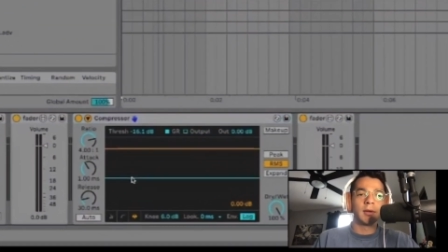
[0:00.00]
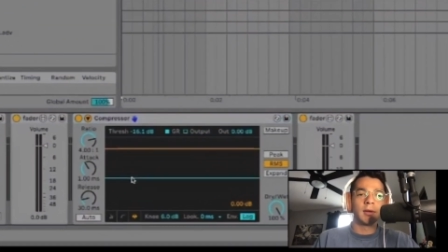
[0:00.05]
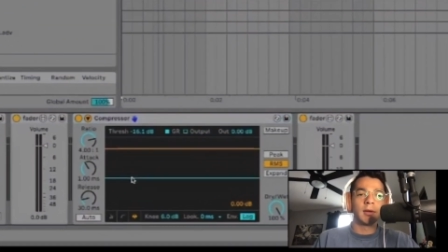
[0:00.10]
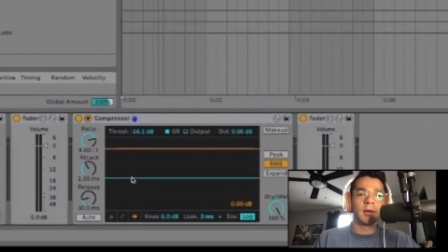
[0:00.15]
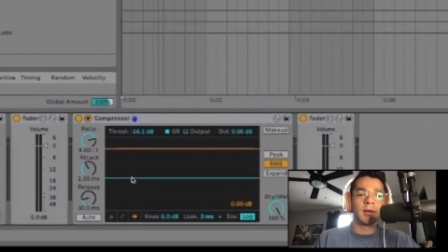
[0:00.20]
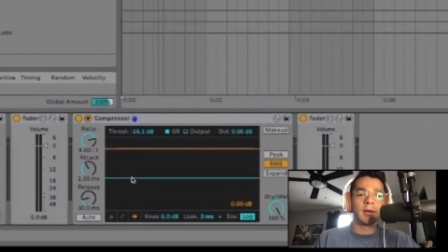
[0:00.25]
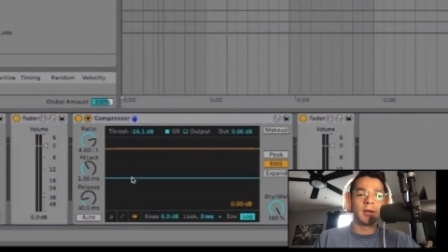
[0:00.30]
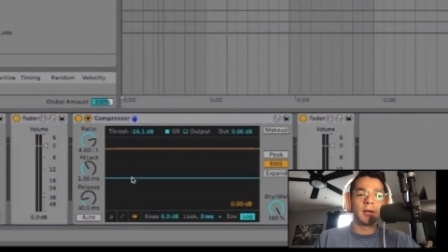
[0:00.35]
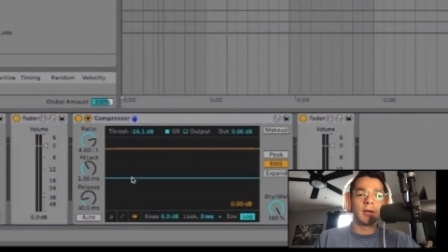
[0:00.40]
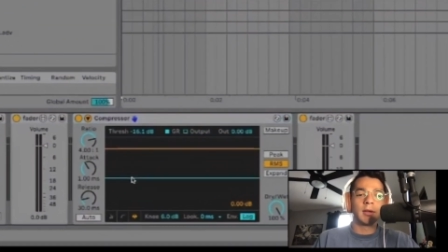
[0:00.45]

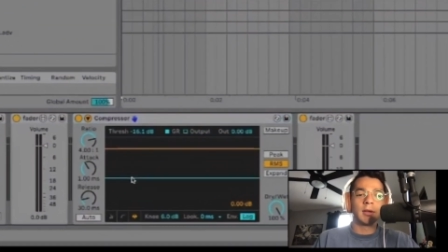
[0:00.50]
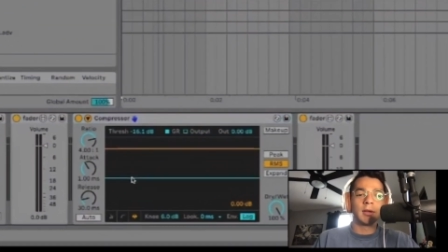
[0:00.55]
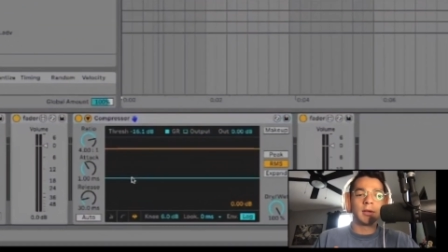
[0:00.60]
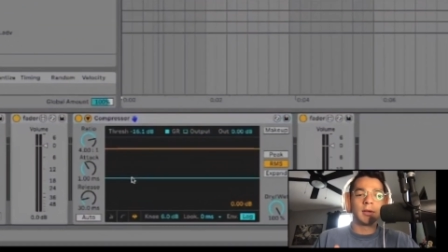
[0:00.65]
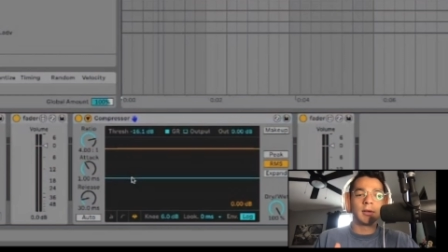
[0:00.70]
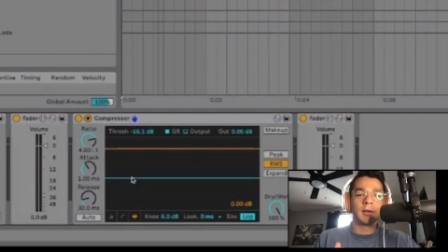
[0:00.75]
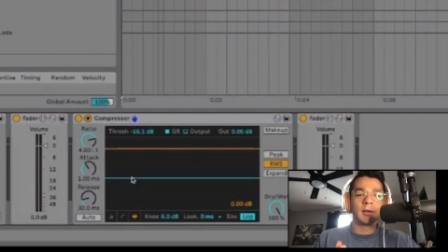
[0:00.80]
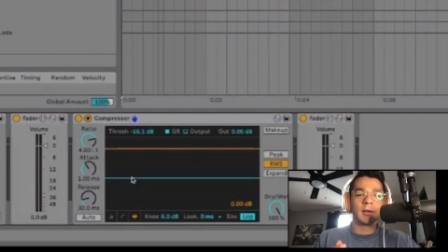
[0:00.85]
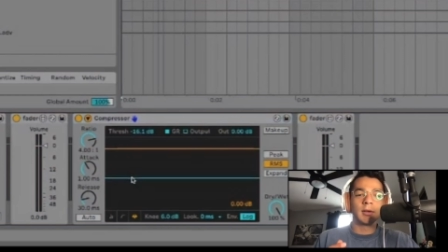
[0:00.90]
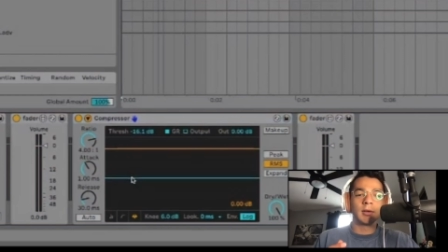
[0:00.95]
the
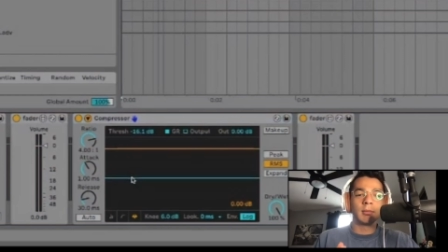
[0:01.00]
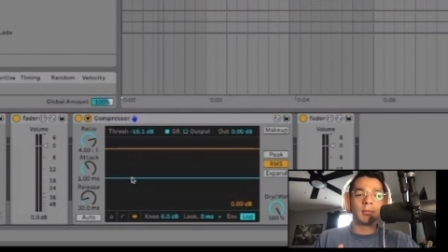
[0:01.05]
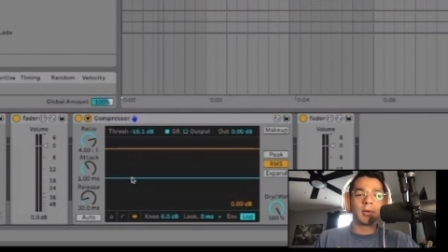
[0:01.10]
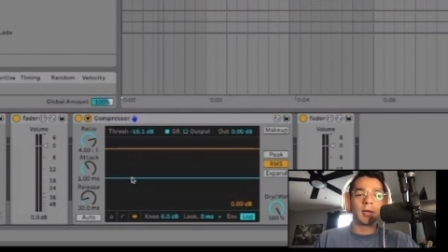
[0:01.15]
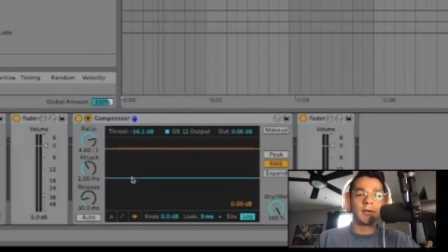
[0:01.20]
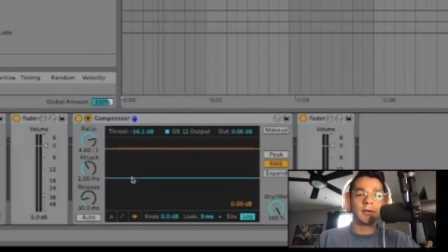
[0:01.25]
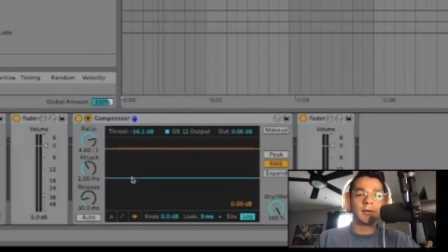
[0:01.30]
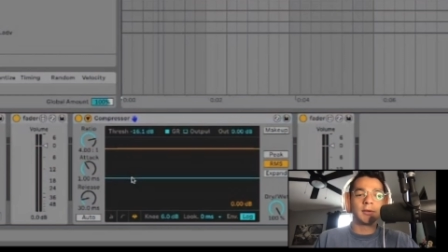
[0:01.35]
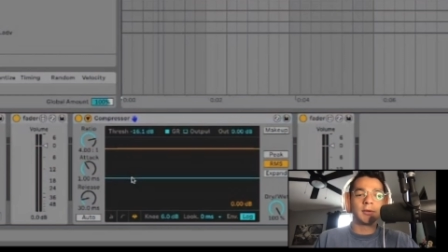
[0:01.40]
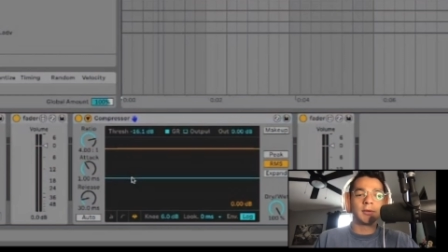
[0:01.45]

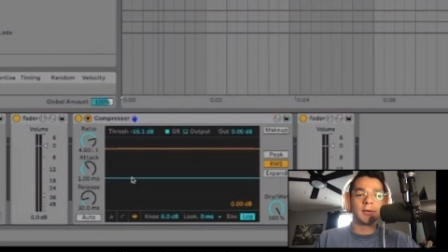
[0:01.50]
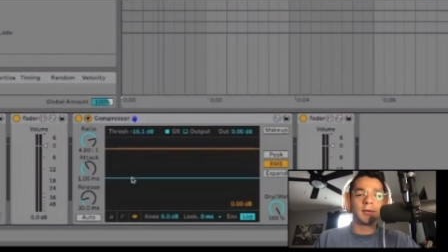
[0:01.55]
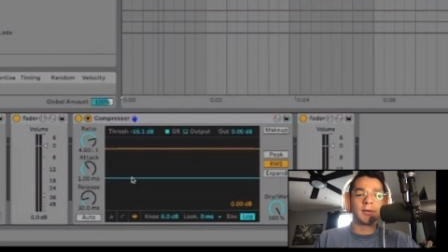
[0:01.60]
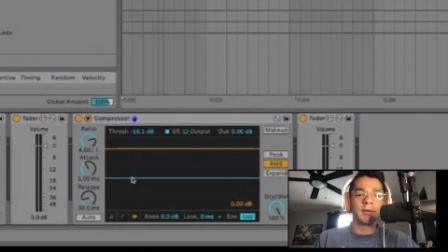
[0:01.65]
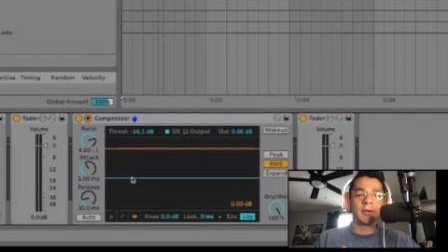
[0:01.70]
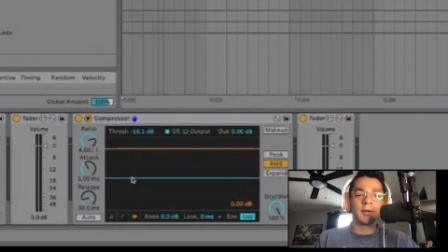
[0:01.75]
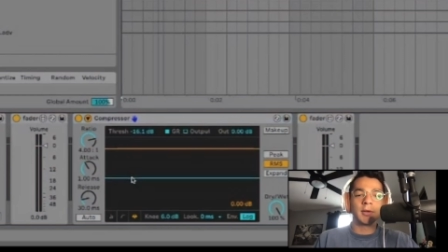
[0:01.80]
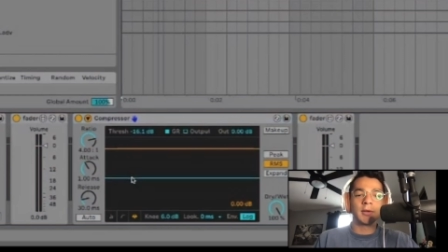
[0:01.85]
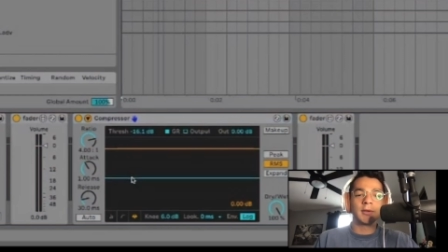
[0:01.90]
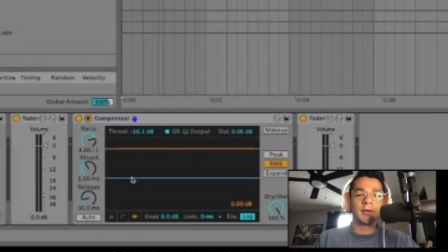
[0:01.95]
compressor
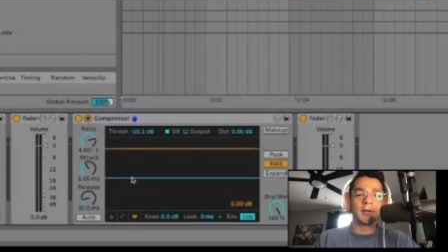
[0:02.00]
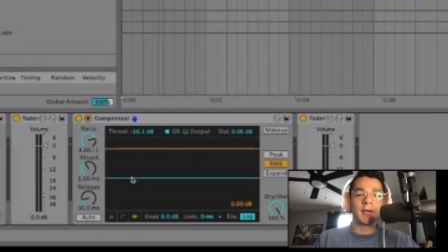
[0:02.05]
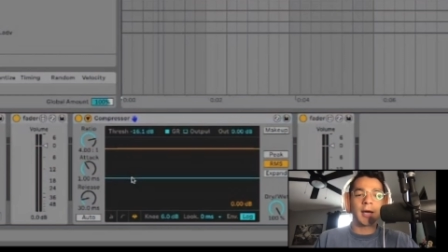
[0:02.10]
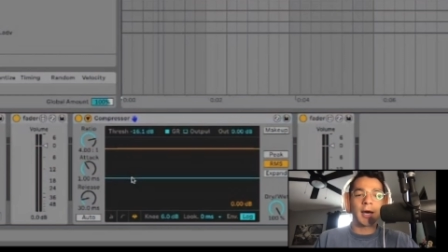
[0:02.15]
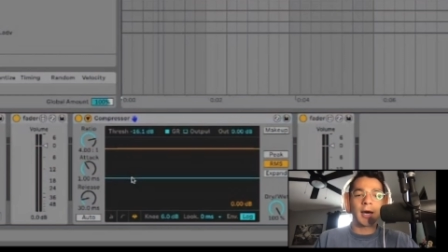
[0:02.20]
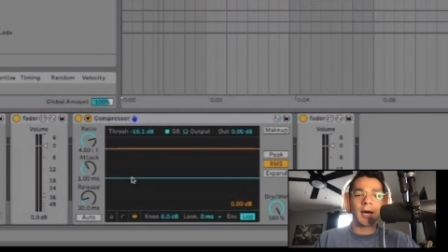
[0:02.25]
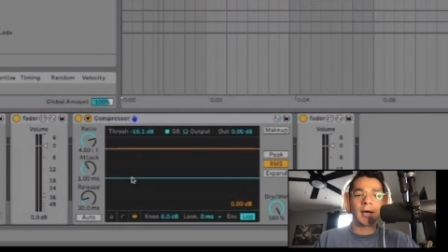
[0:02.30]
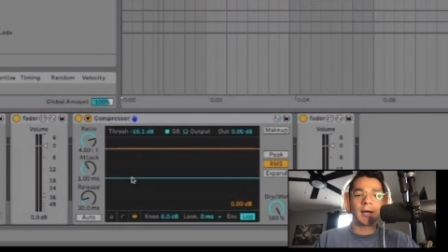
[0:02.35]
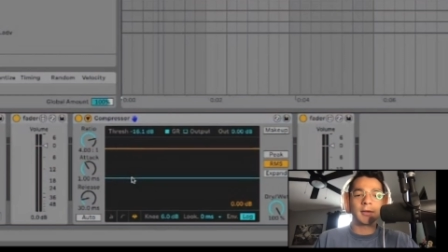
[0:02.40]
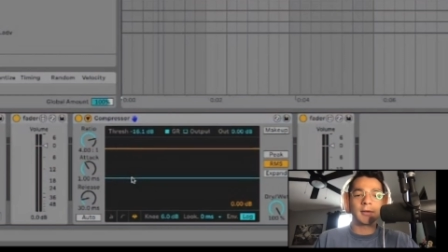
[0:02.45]
starts to
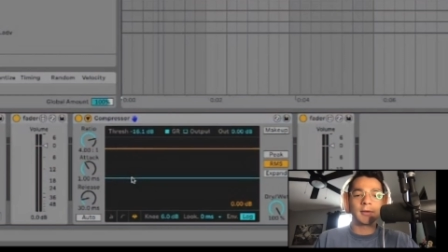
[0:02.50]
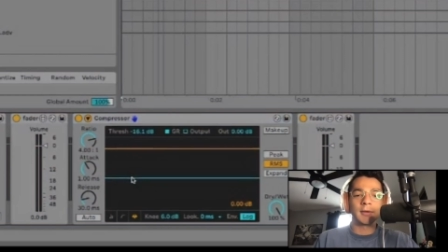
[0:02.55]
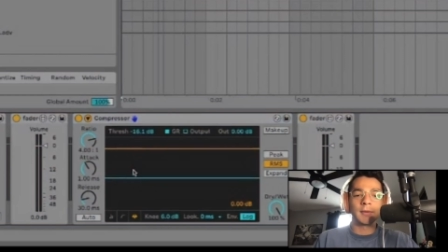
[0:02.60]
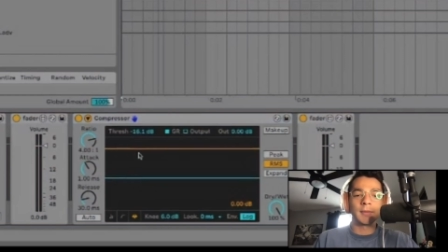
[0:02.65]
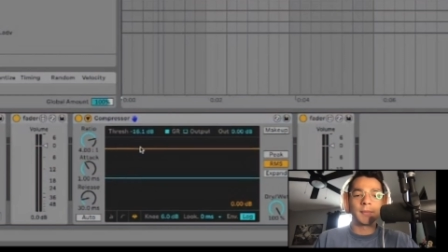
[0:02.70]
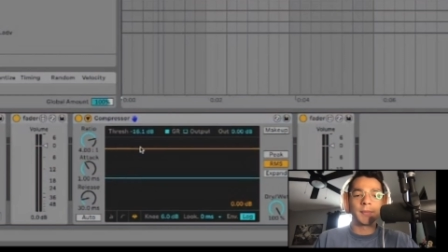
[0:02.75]
act.